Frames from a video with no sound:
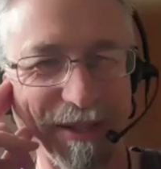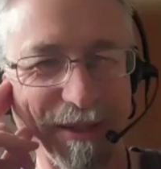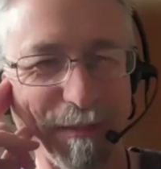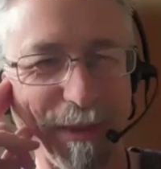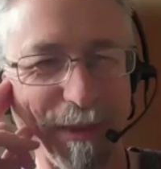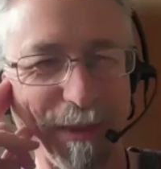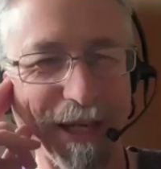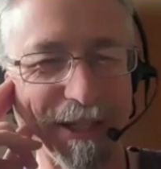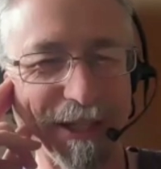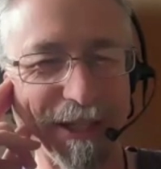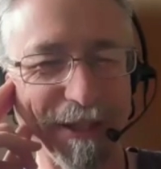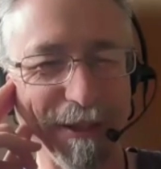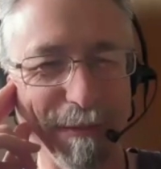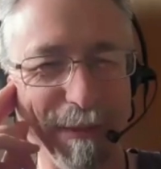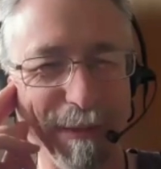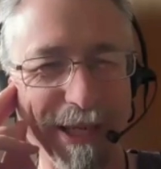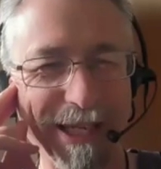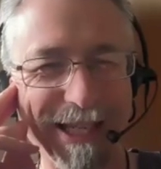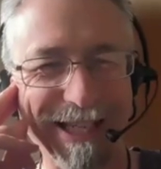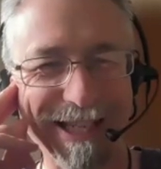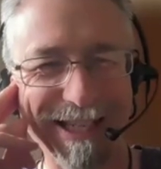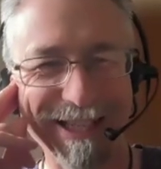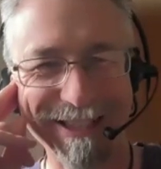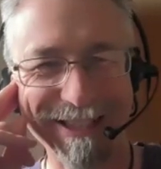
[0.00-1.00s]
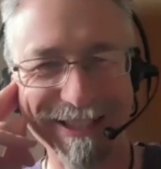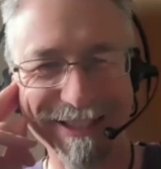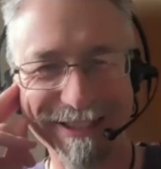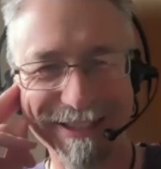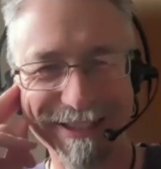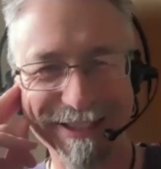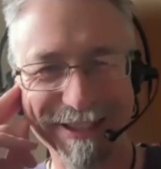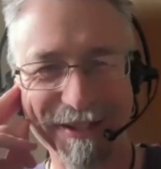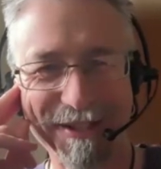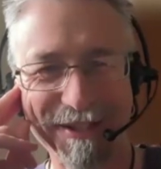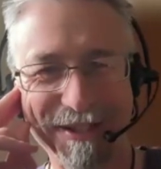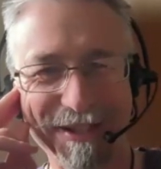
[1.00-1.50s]
a pleasure to be here.
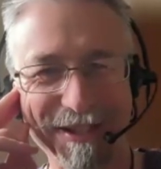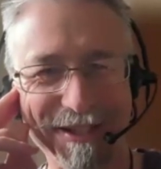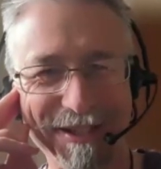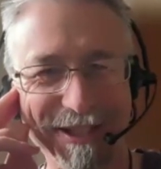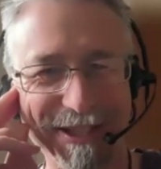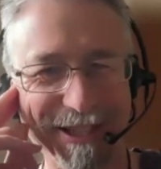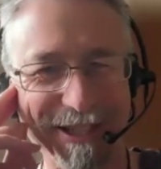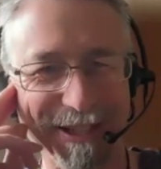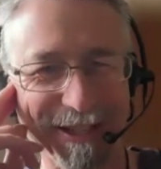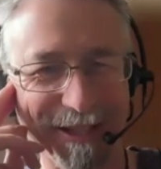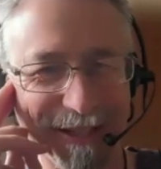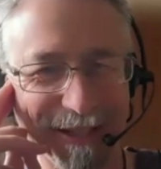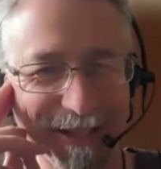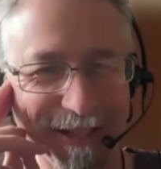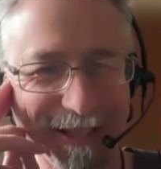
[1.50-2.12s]
Nice to see you.